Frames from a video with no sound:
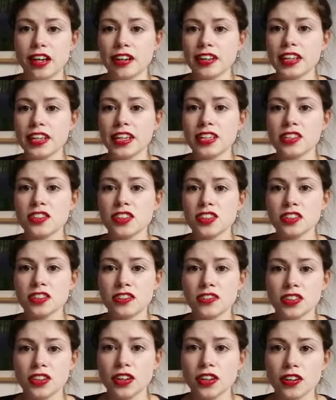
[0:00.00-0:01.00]
I think it's just
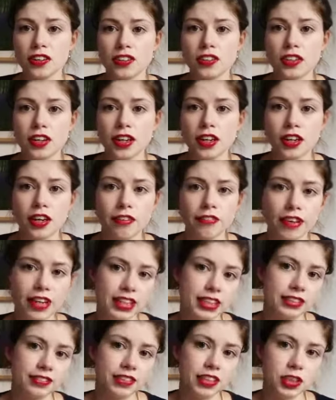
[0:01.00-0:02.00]
as good
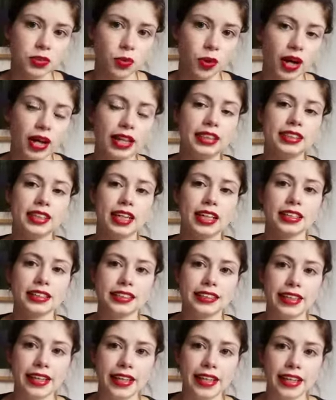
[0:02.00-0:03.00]
effectiveness-wise
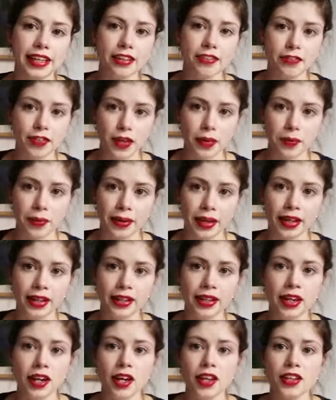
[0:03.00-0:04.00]
as the Fitbit.